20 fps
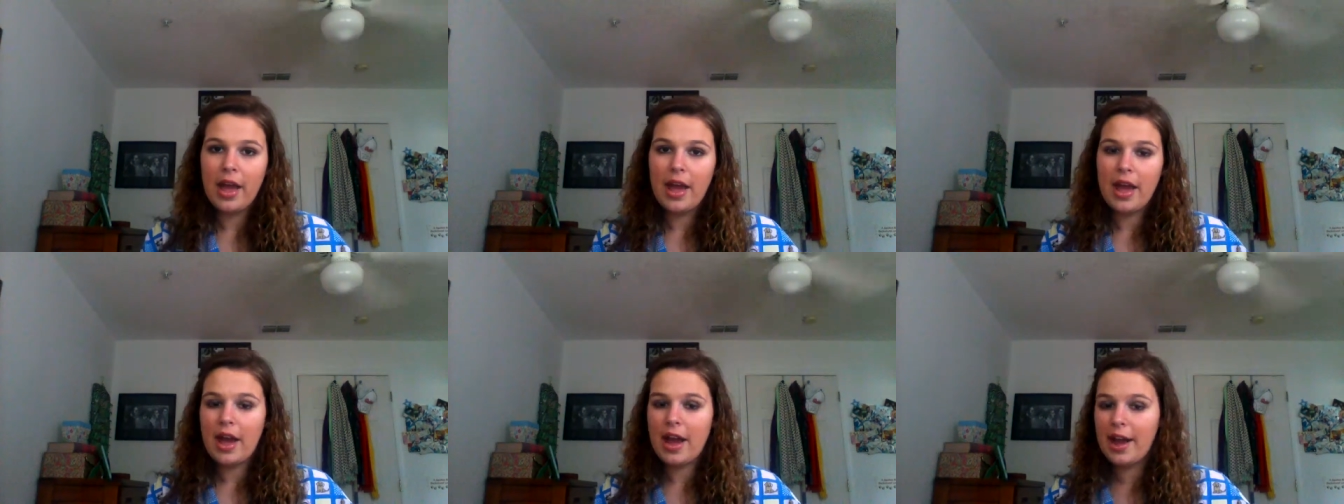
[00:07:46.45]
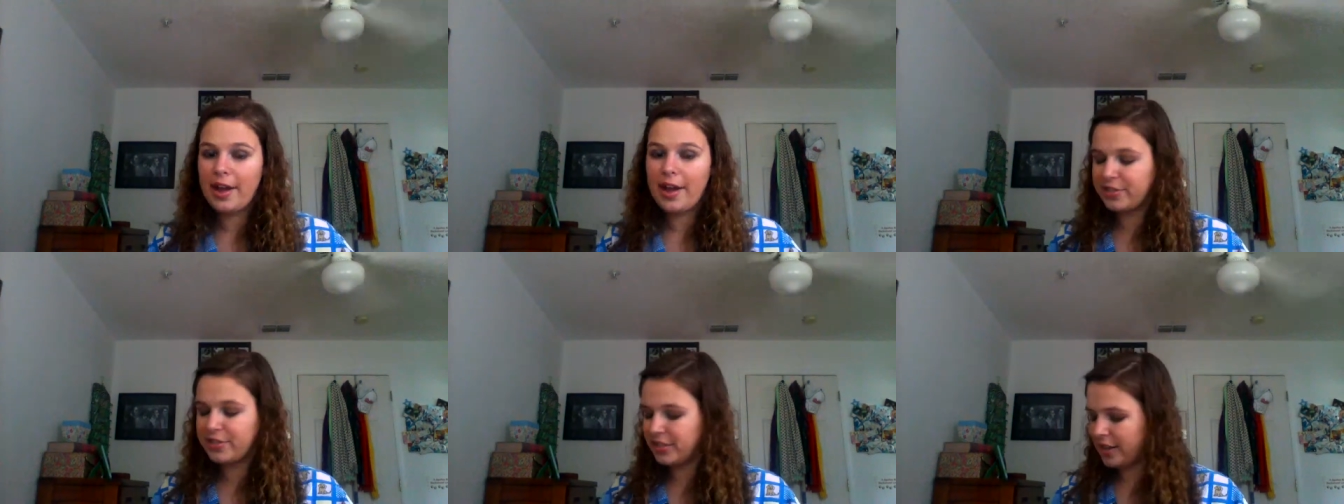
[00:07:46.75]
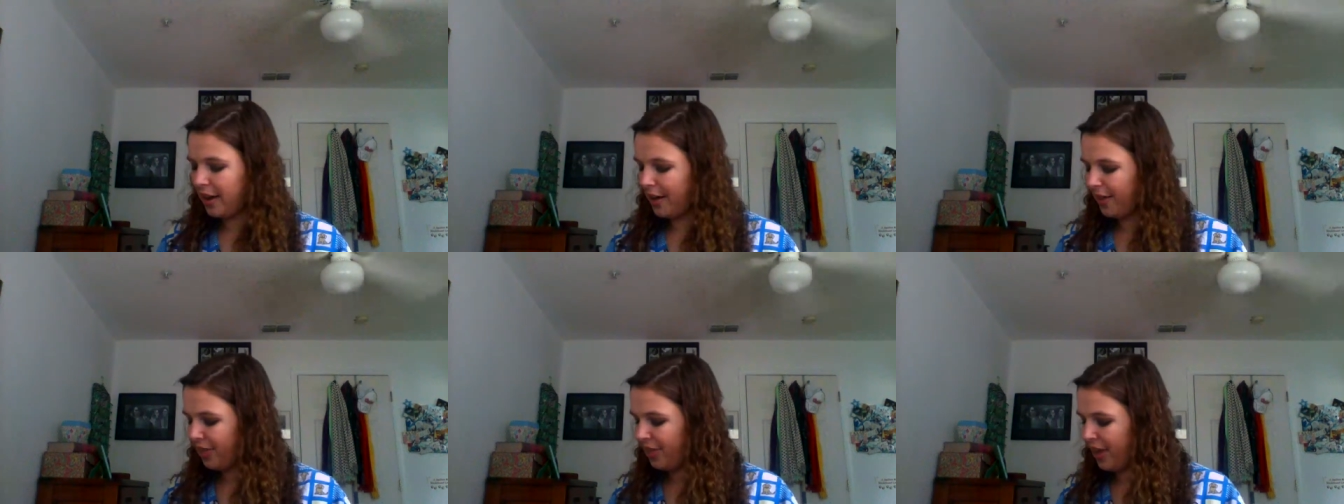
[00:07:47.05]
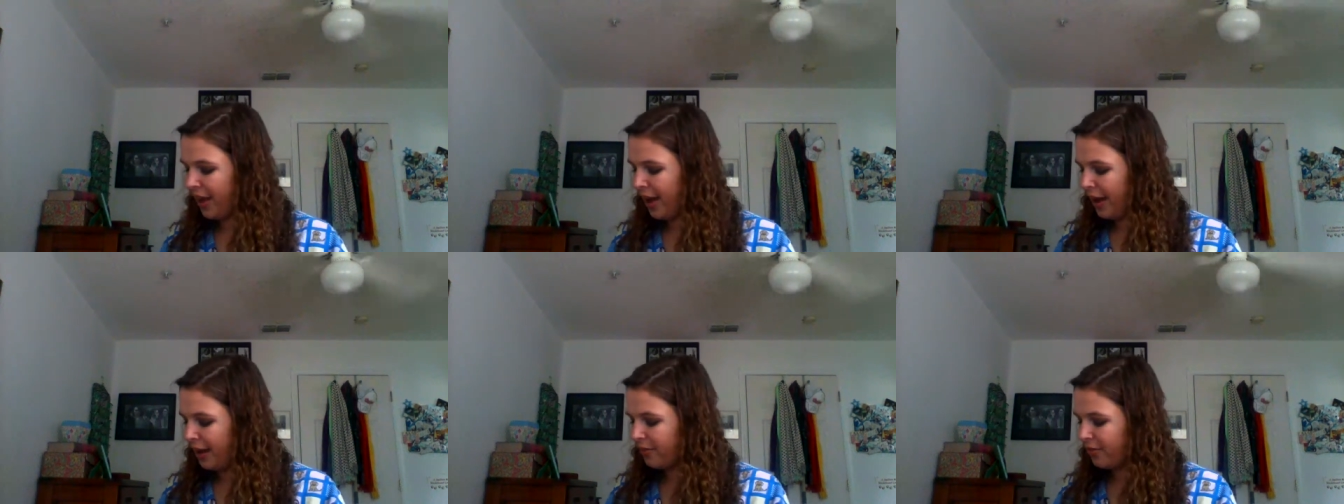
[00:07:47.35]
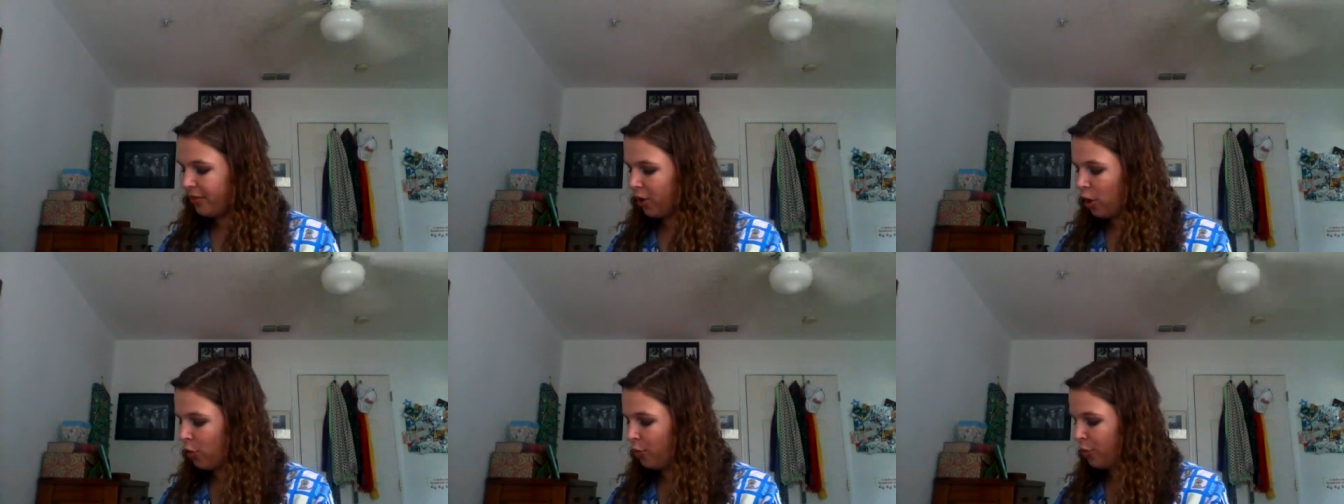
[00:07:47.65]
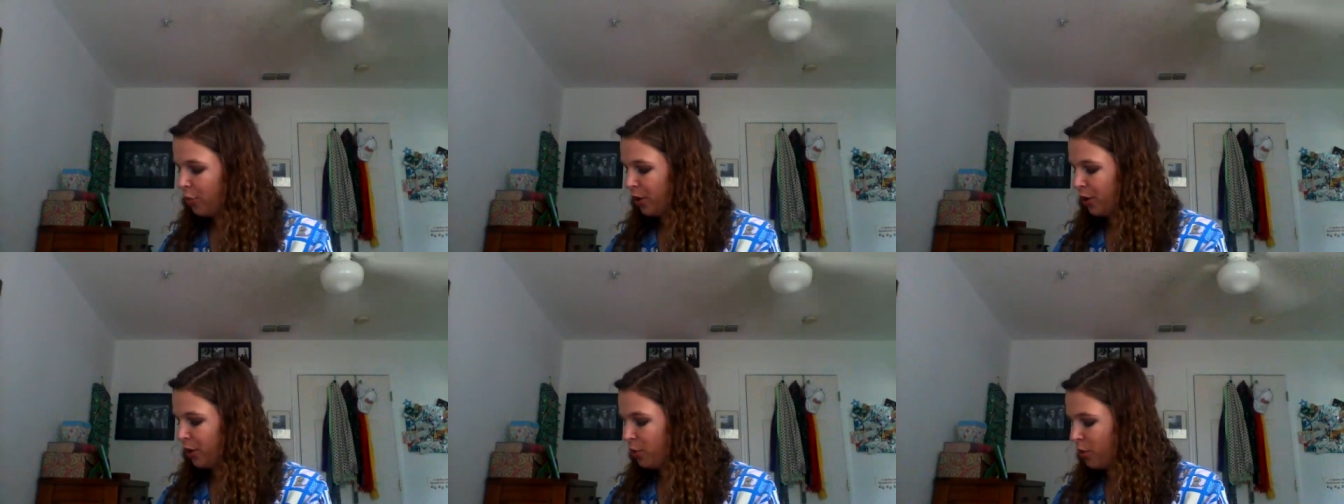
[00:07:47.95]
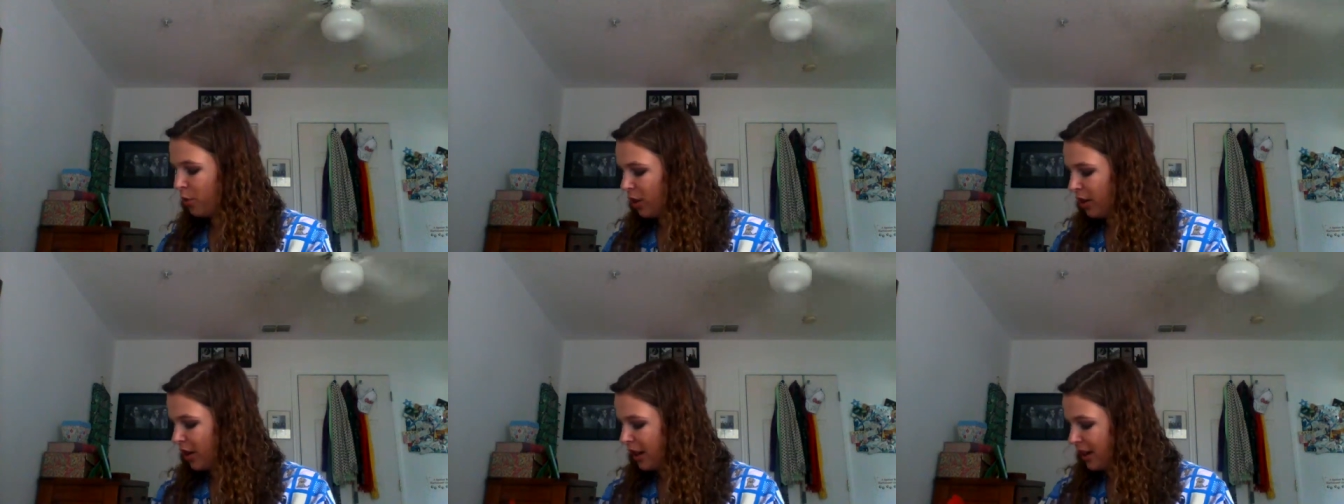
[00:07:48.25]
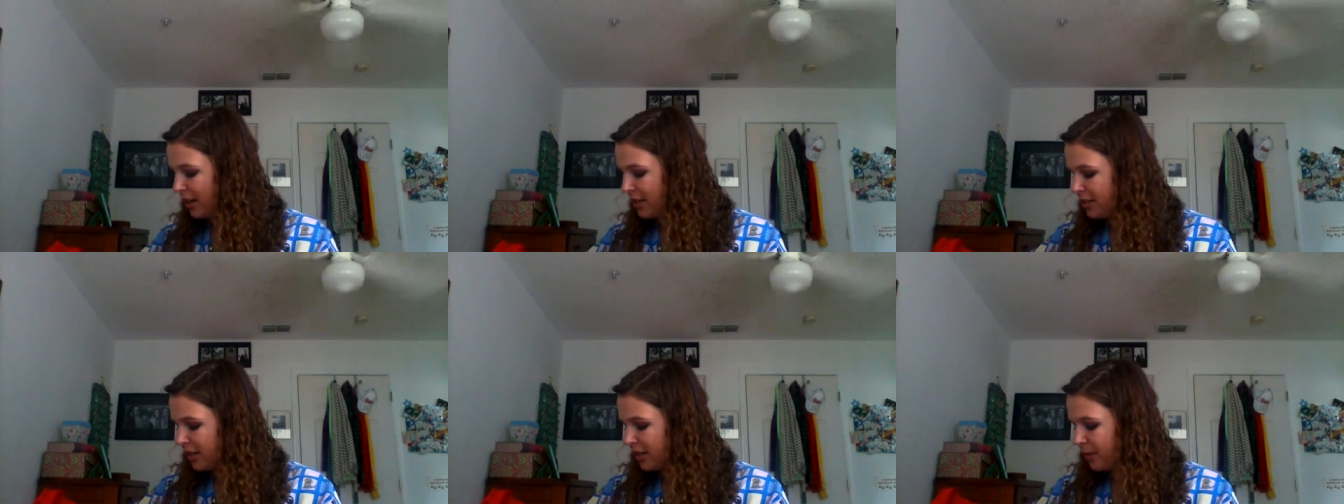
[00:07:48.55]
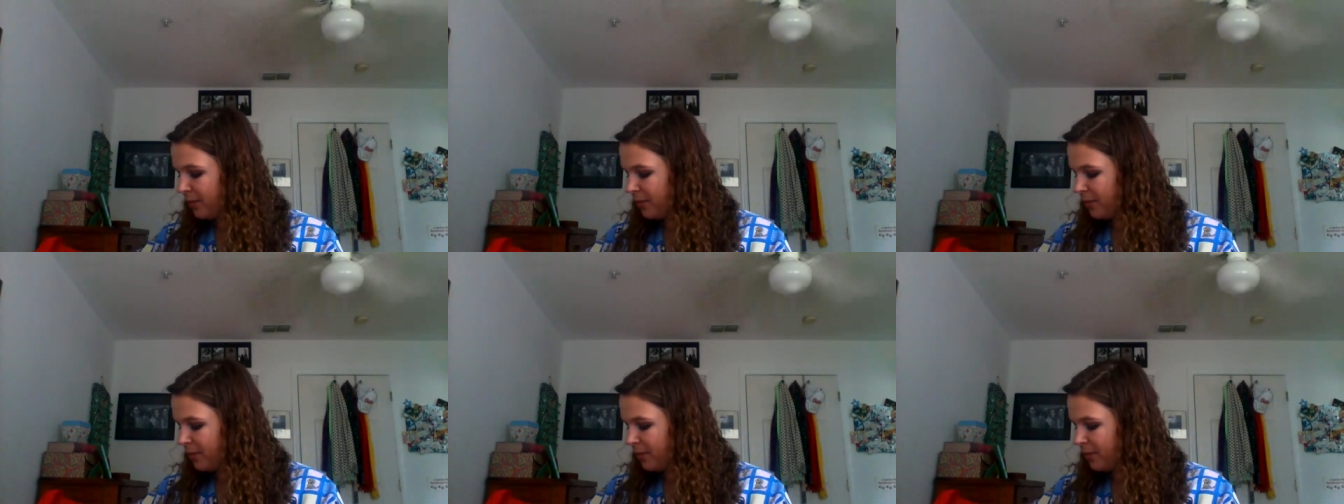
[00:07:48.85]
I just got that. Hopefully, it'll work nicely.